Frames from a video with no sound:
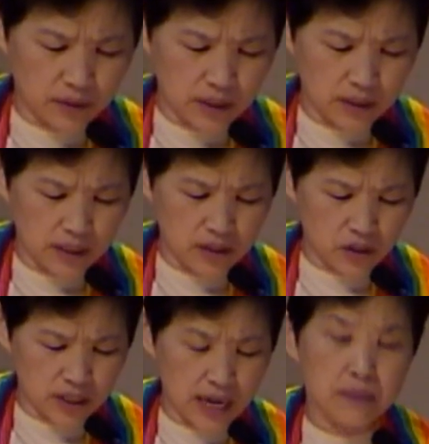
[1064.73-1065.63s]
in the
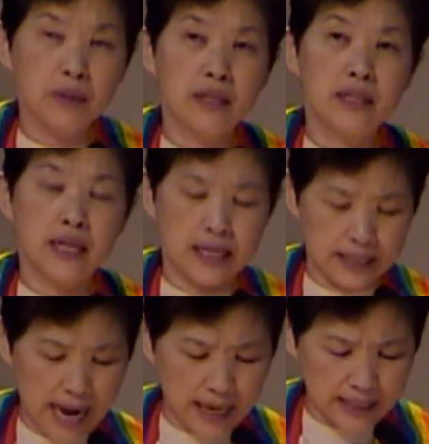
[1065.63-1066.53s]
statement in
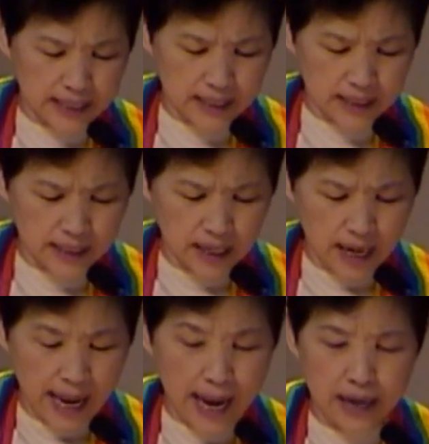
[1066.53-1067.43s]

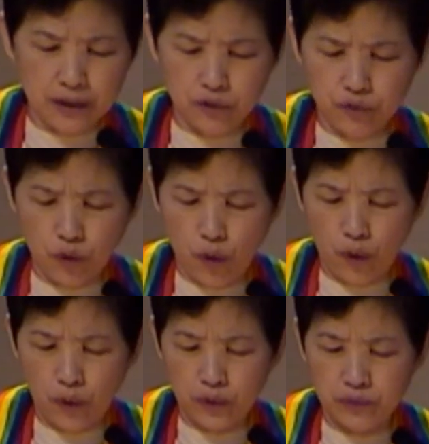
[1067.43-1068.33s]
1984,